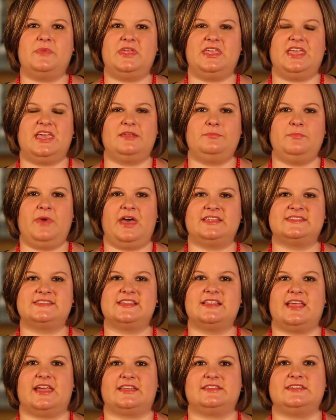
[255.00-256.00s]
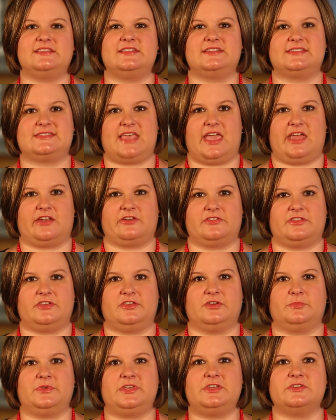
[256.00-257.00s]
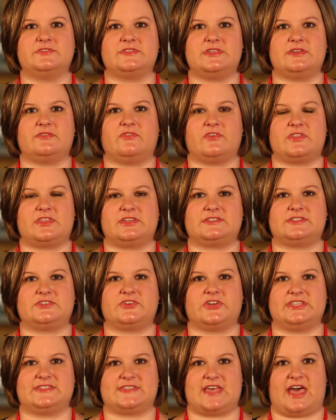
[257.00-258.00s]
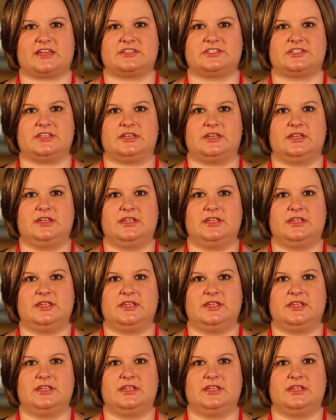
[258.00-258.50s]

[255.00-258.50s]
Begin by selecting the scanner that you'll be using for this transaction.